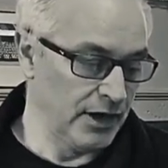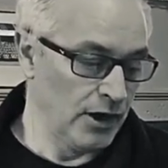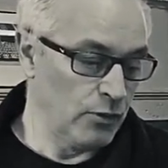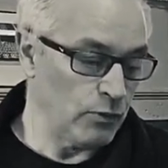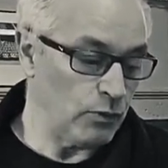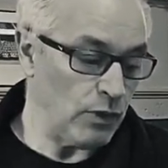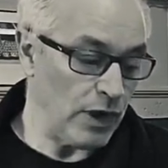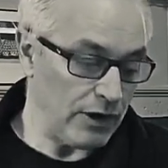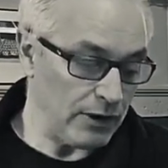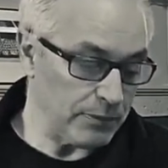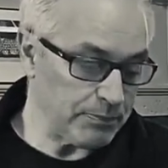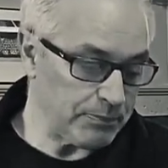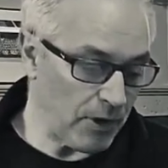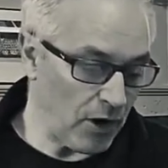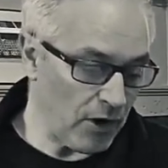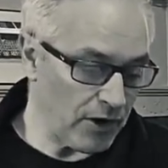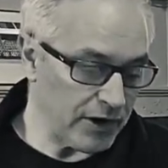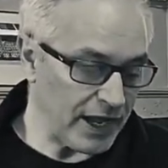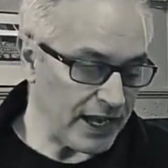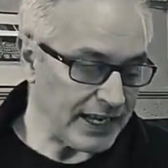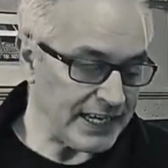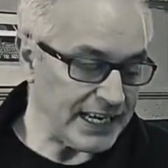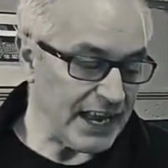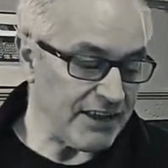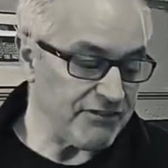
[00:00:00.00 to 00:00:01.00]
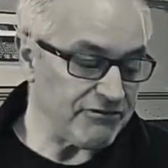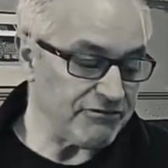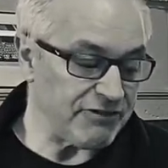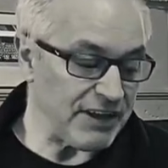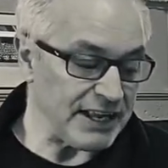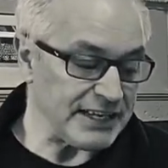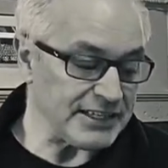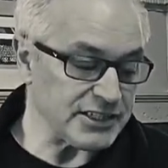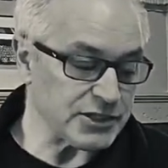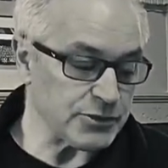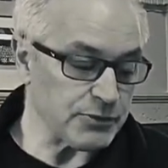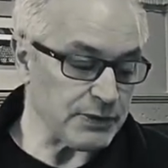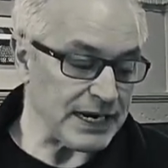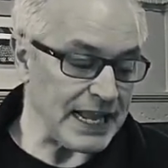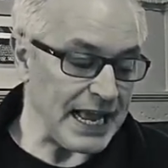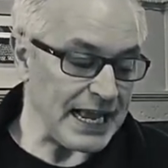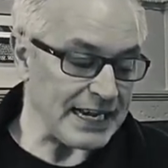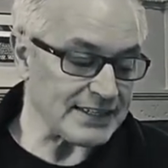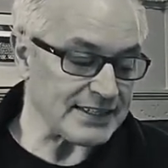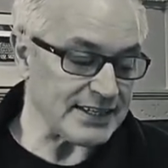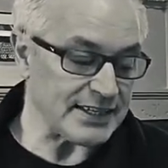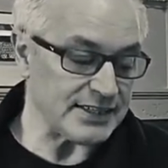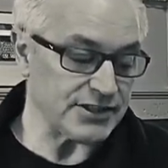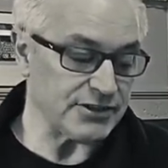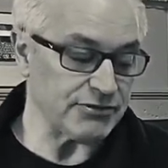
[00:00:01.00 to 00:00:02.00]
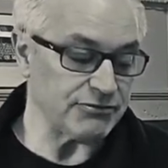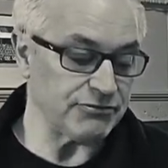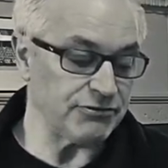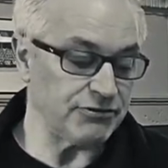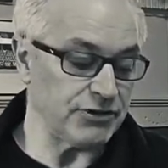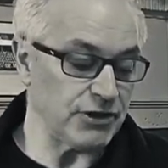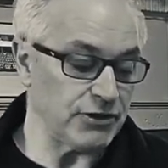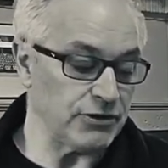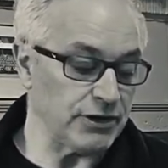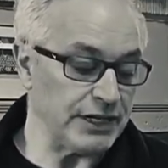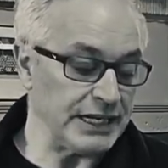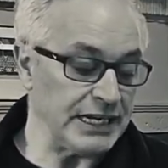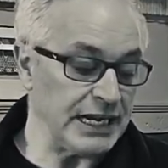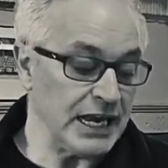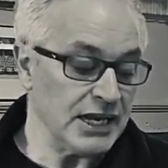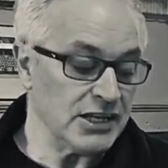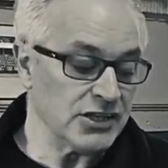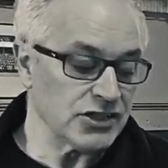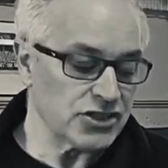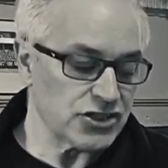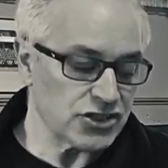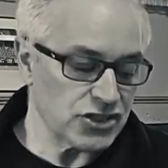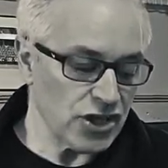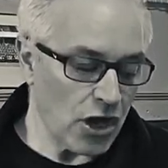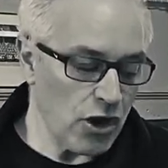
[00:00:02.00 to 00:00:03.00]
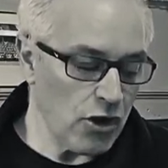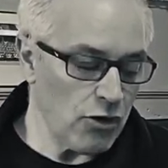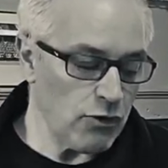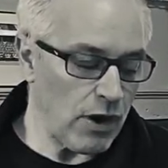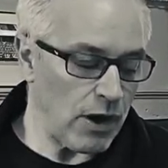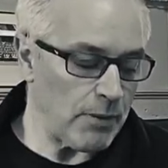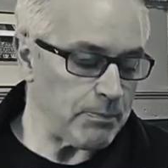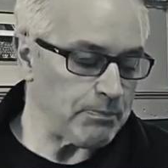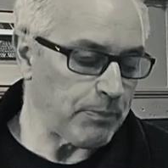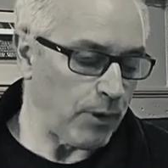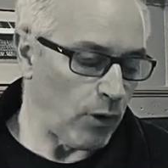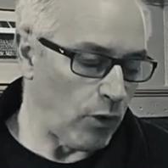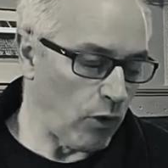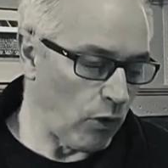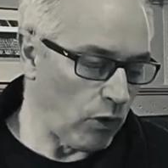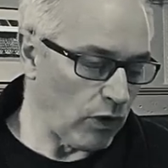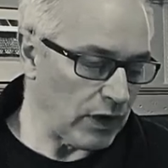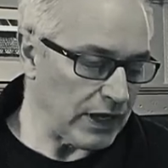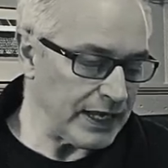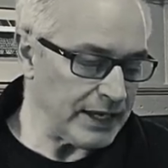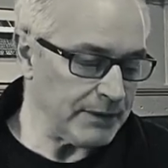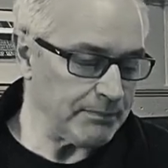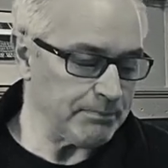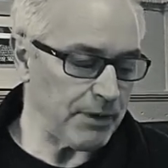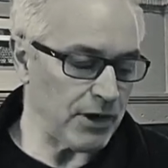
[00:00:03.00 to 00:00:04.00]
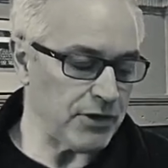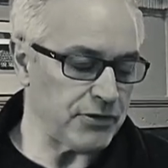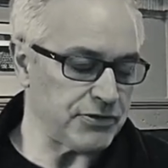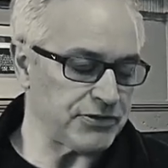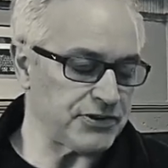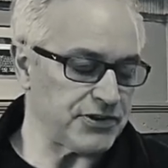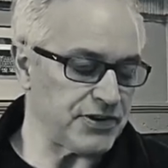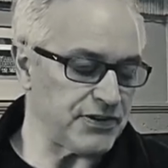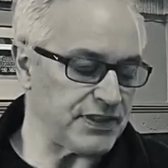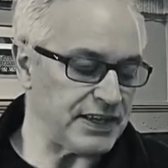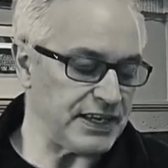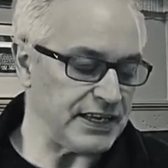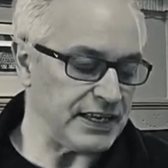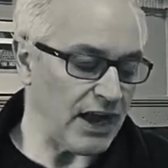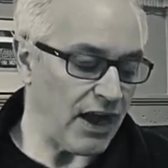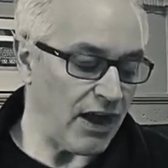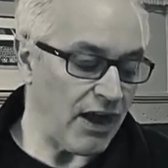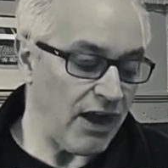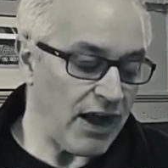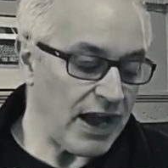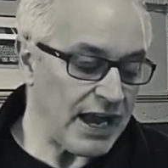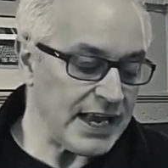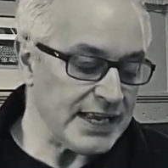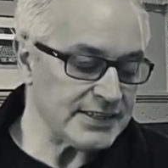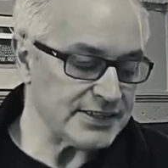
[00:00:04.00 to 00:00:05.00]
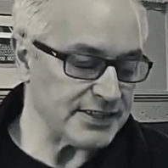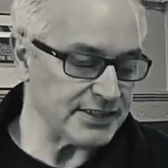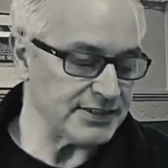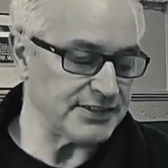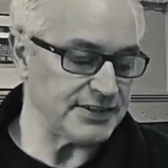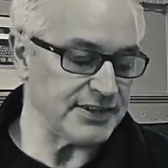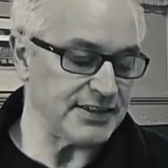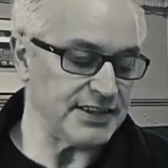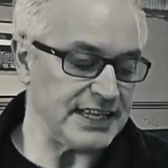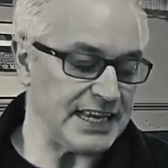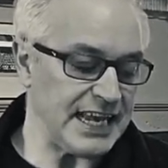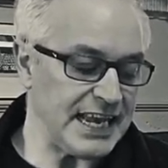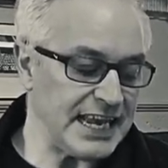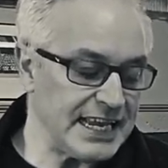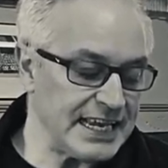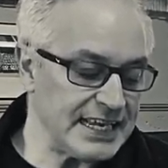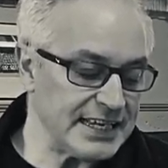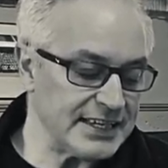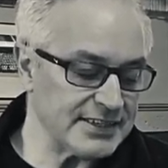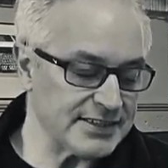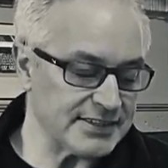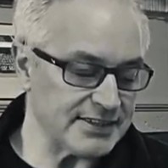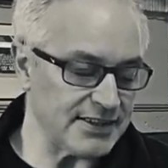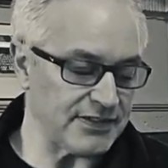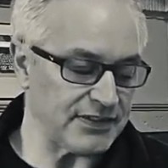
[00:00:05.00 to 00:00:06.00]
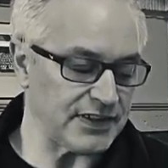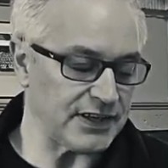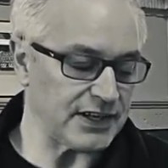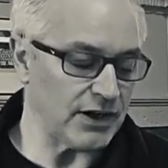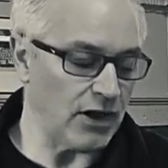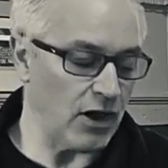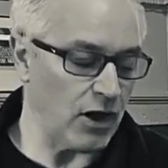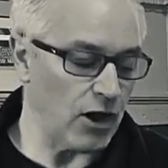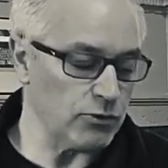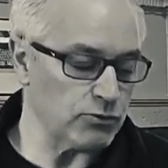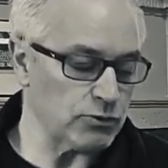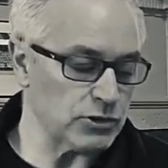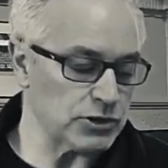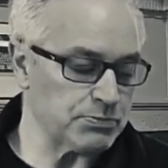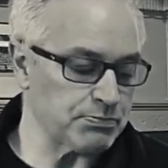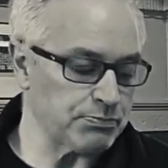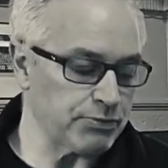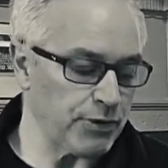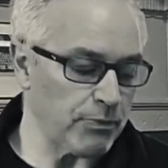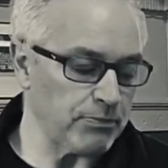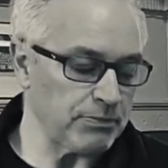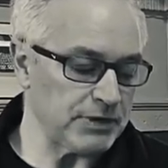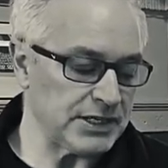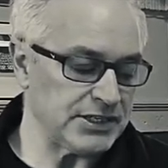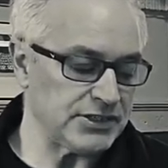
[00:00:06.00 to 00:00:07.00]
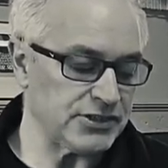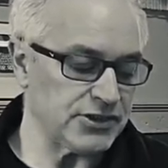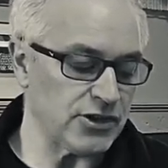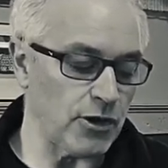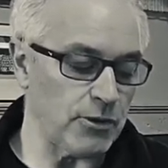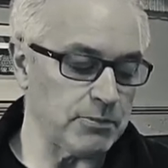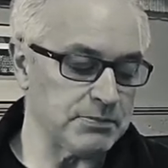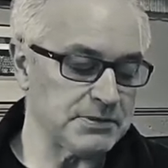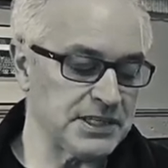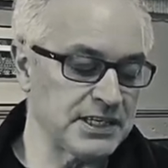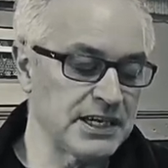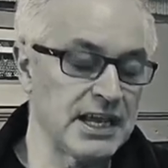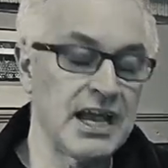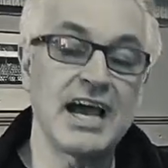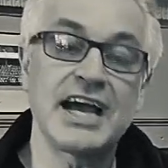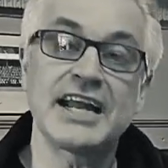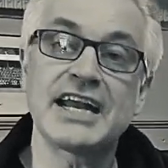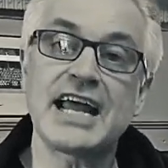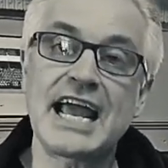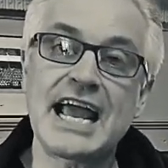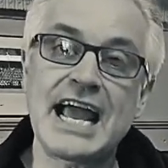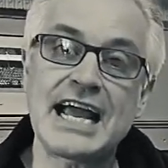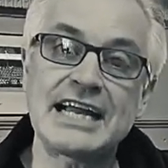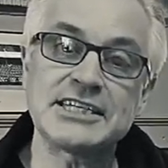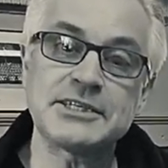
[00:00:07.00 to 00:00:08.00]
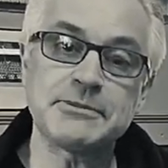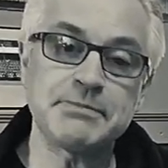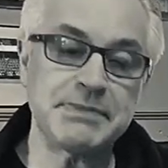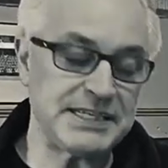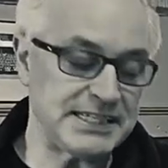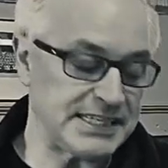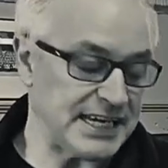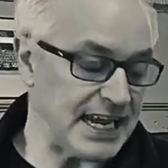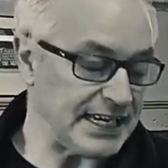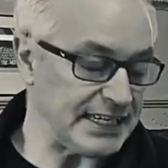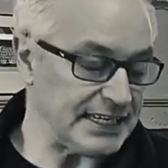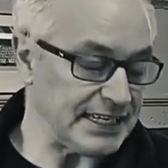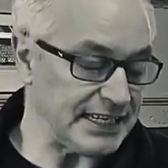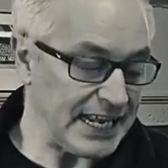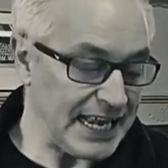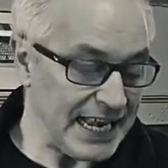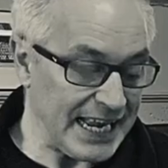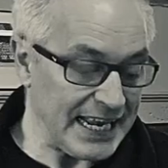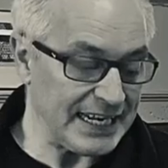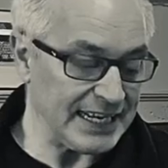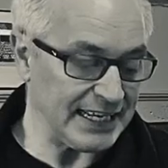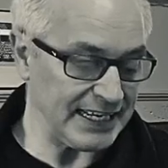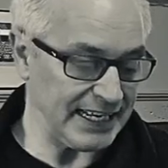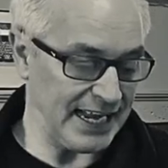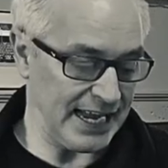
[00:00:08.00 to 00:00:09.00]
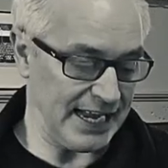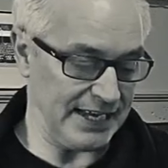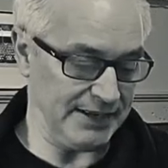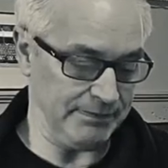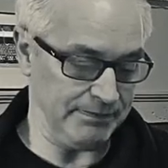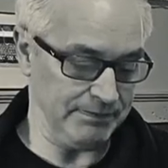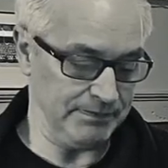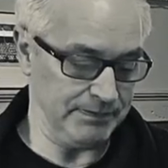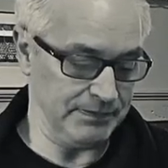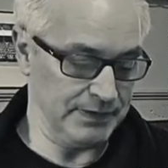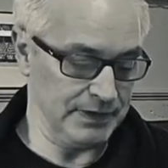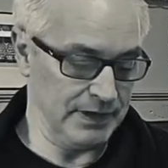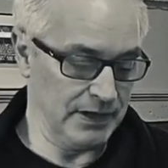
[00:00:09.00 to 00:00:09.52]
Whereupon I gave vent to an access of fury so appalling both to the eyes and to the ears that the cart was promptly stopped and I had to be taken in again.